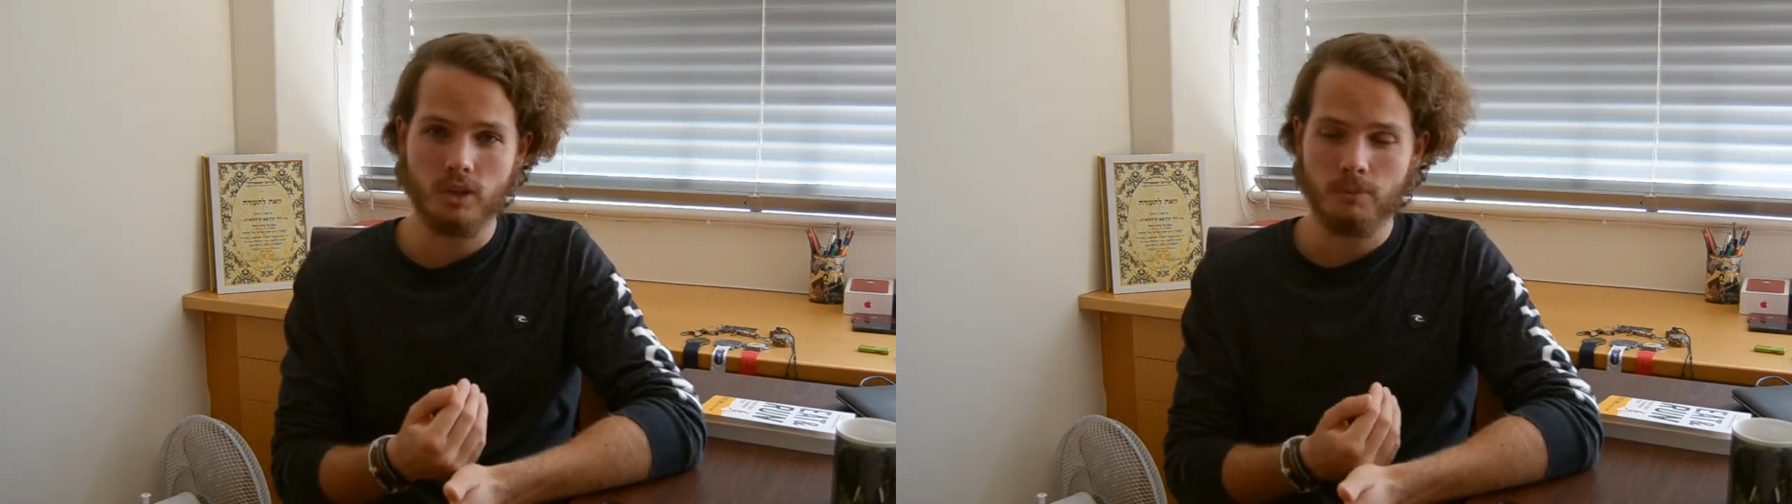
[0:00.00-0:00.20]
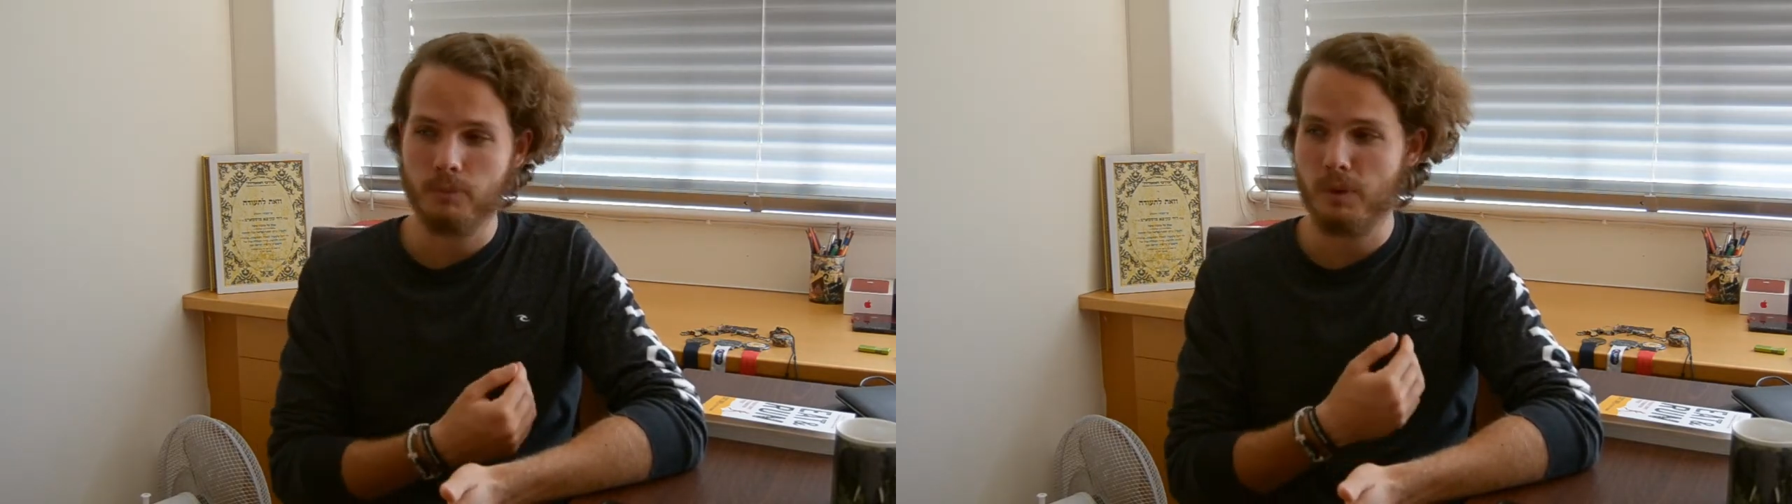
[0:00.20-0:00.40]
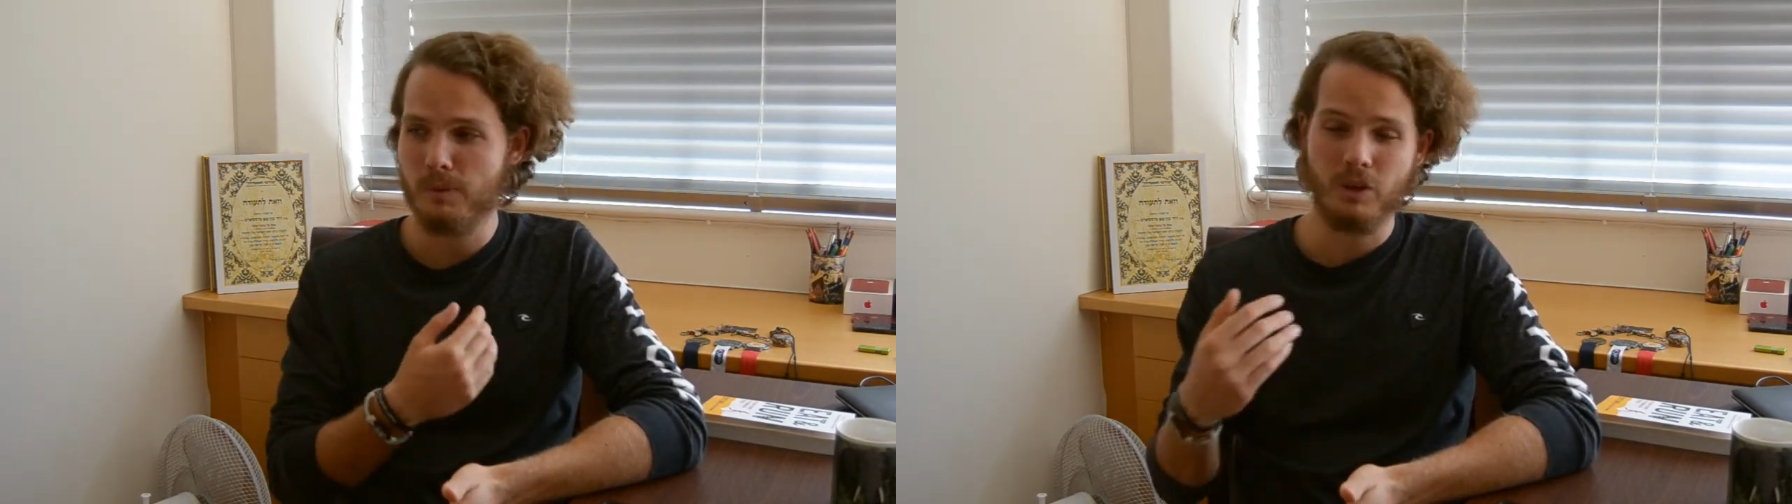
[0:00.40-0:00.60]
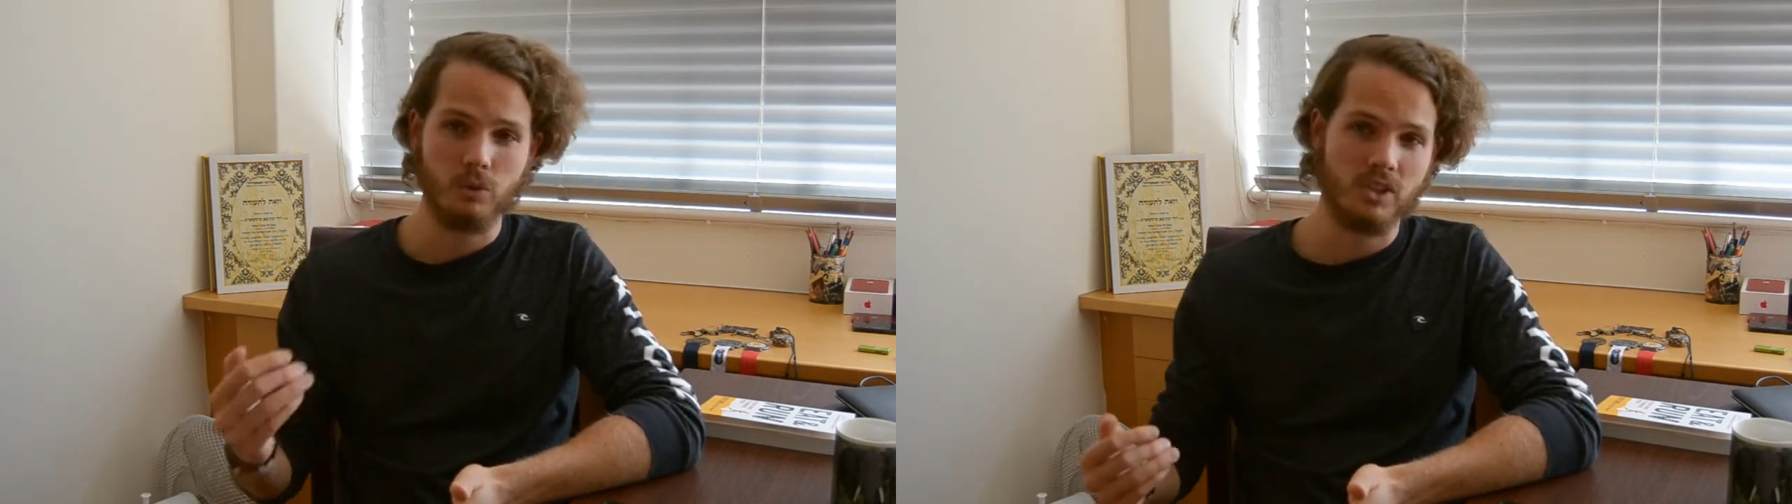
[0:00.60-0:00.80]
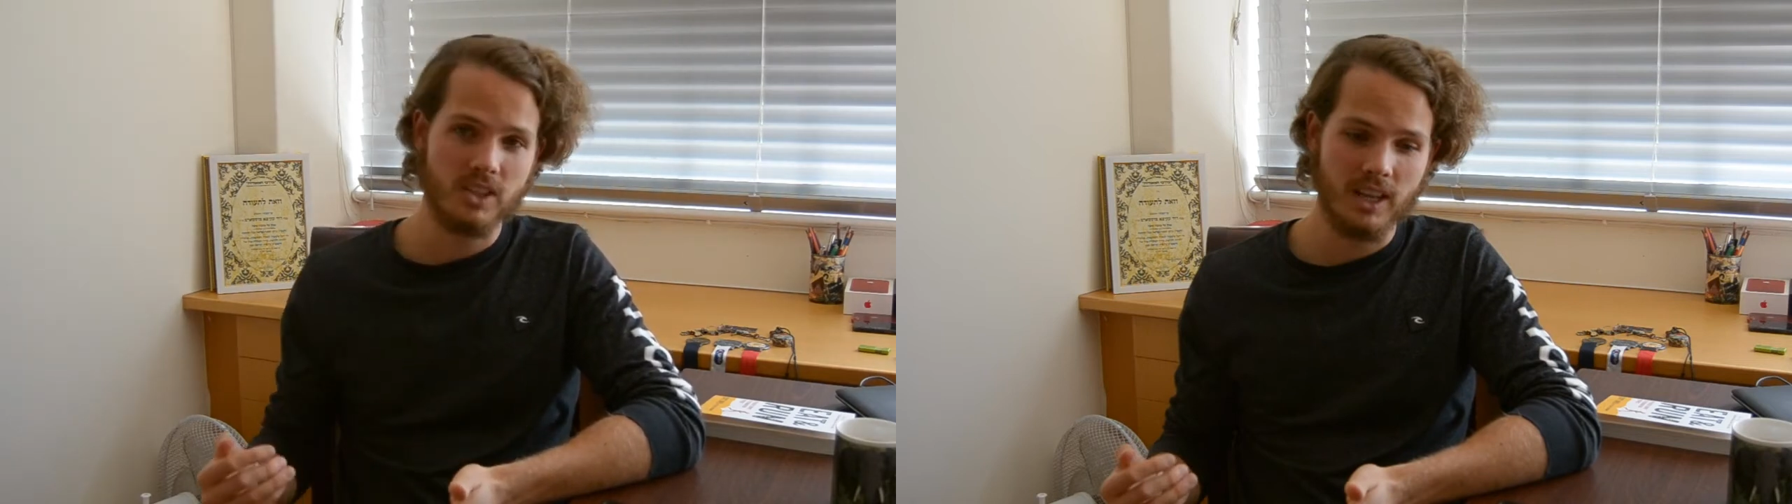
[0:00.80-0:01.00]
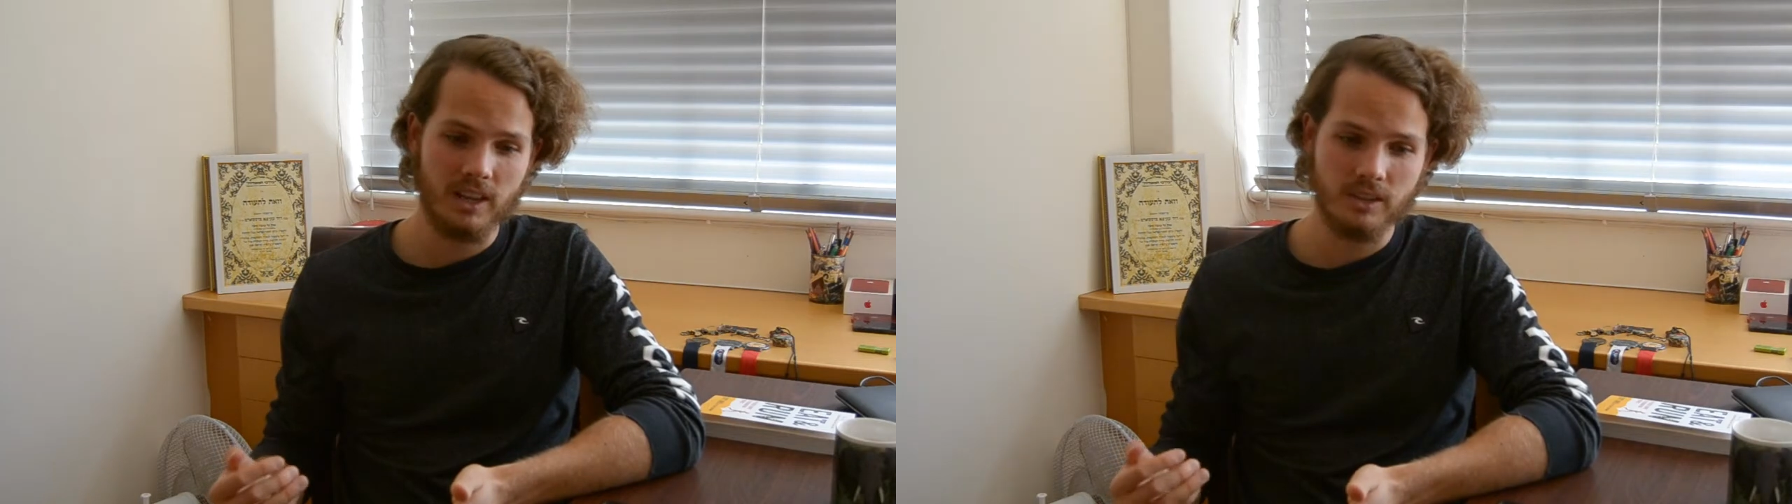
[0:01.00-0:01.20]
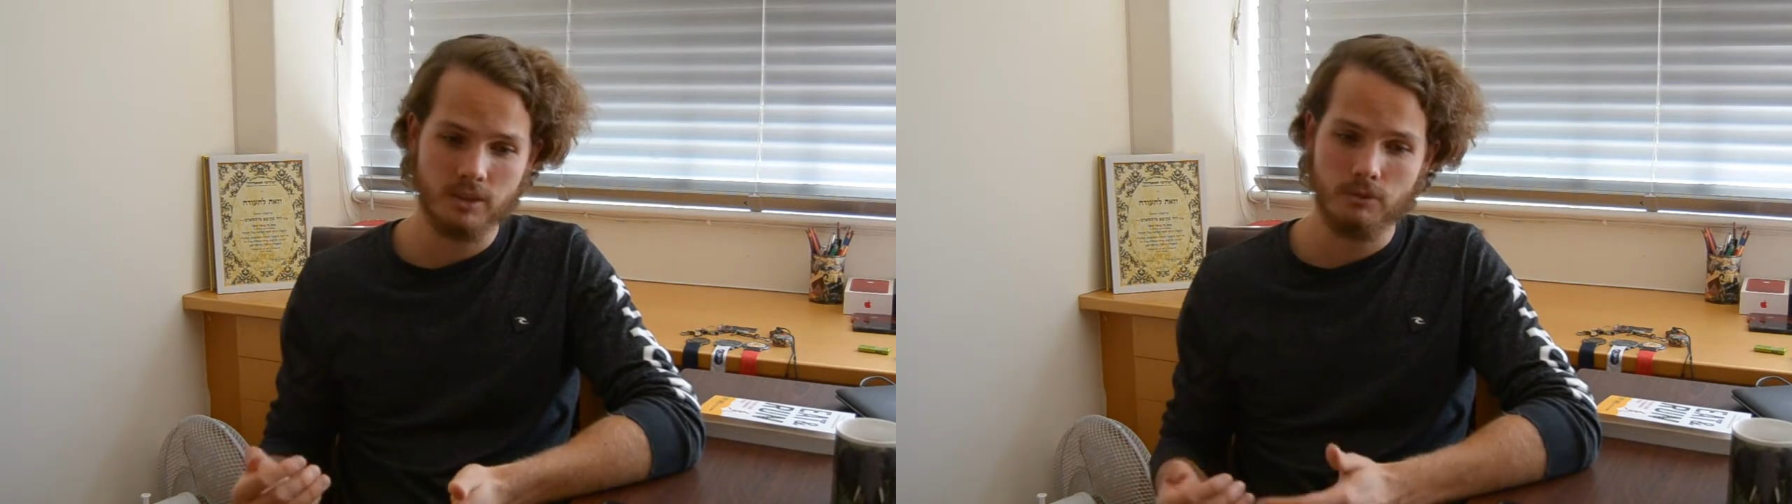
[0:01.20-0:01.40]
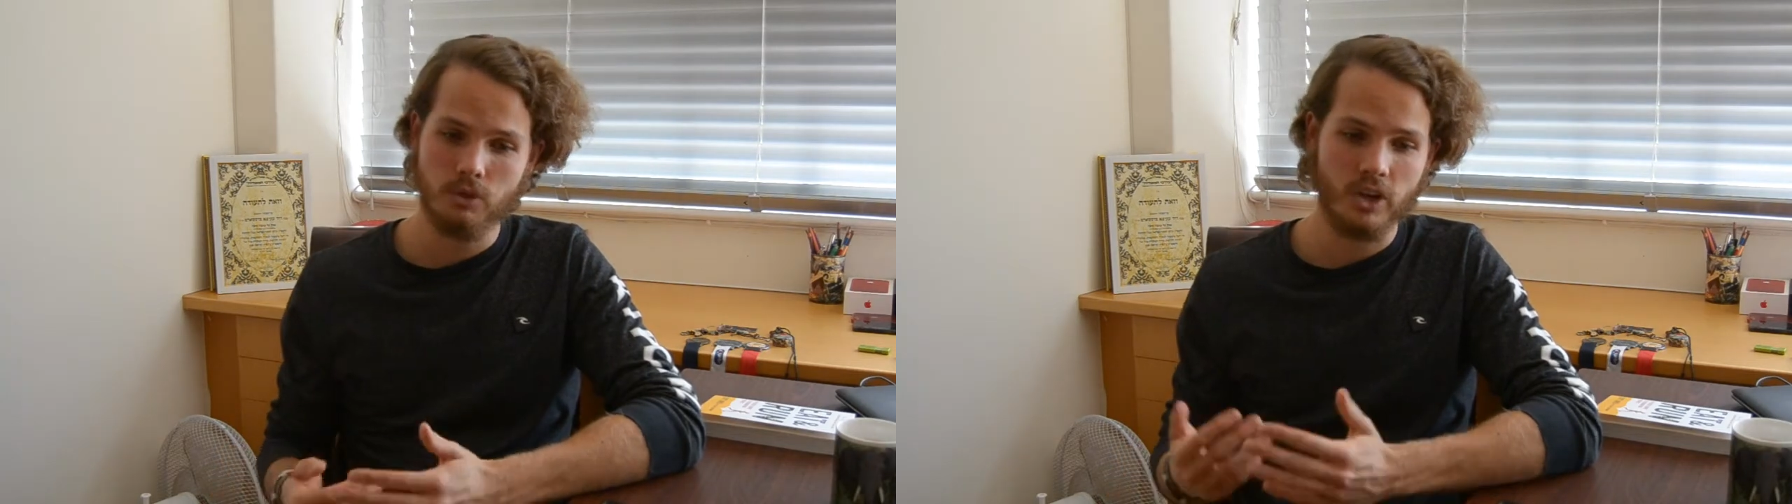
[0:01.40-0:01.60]
Maybe they want to sell it,
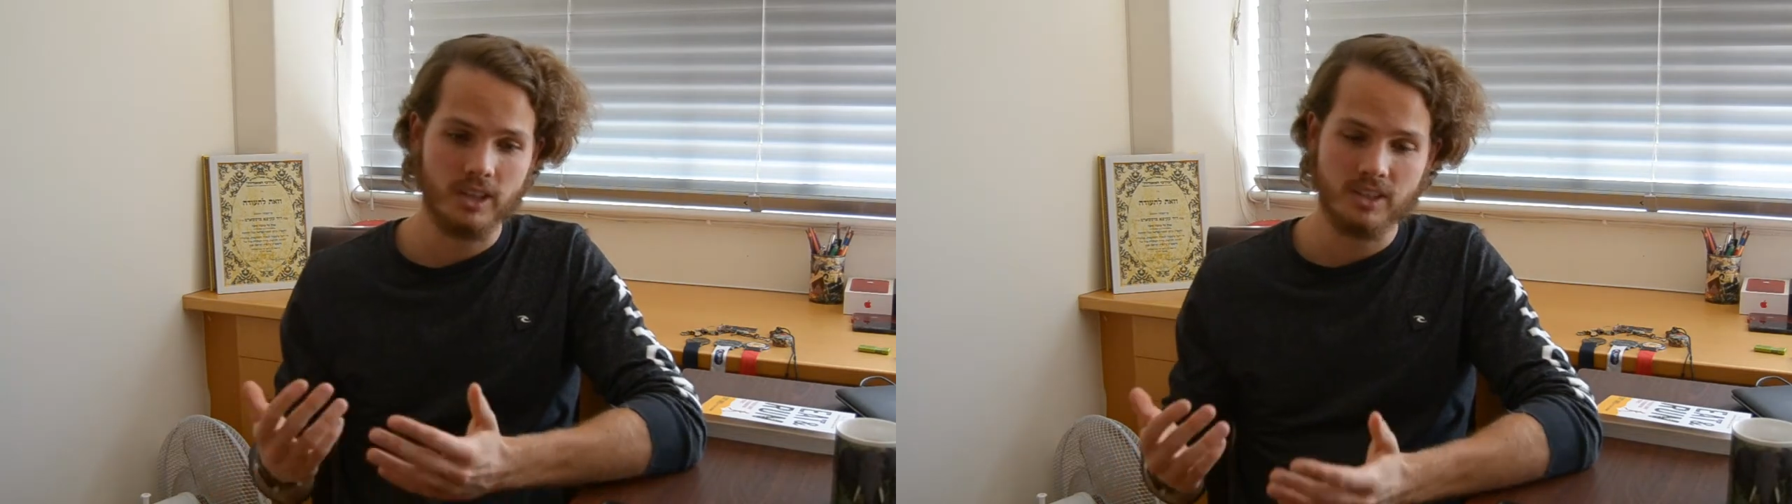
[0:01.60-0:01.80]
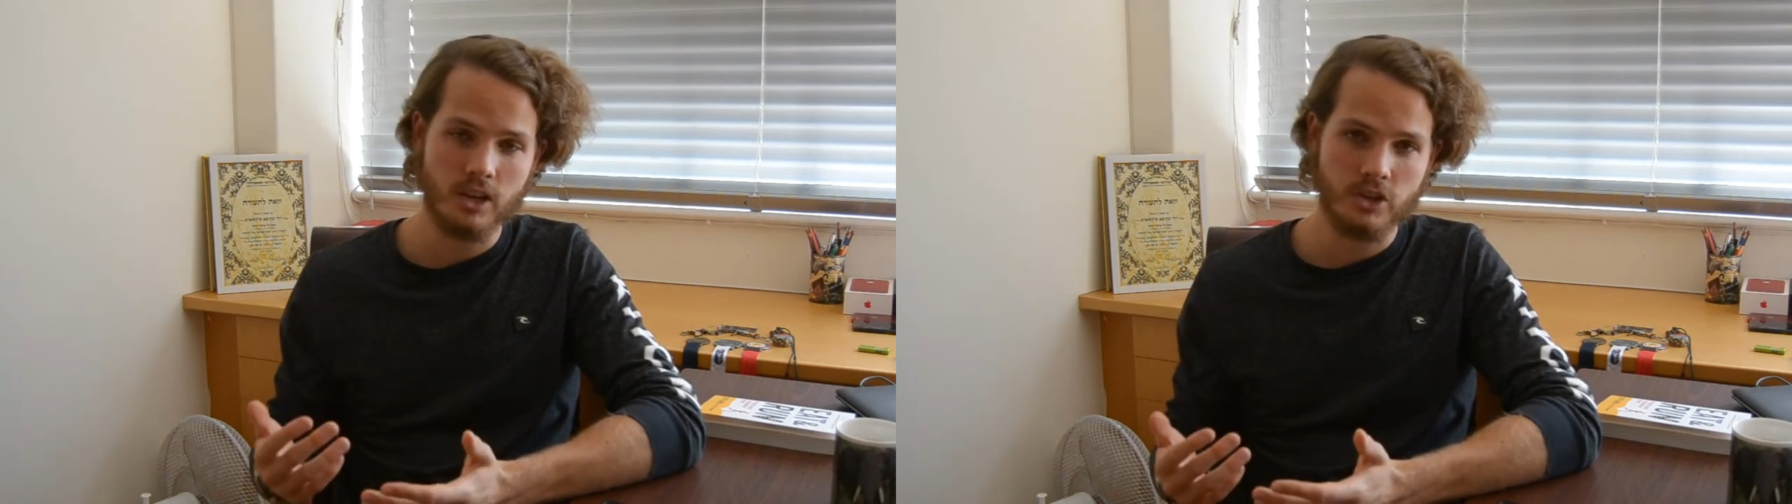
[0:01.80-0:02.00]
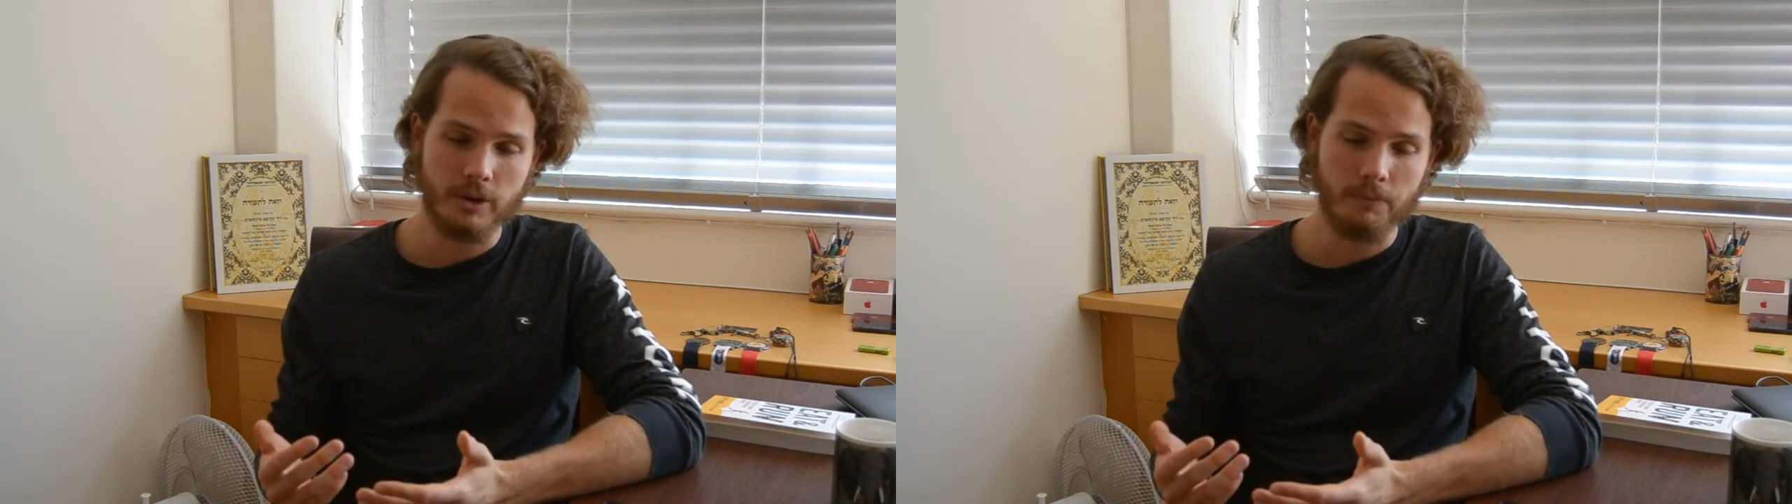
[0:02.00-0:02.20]
etc.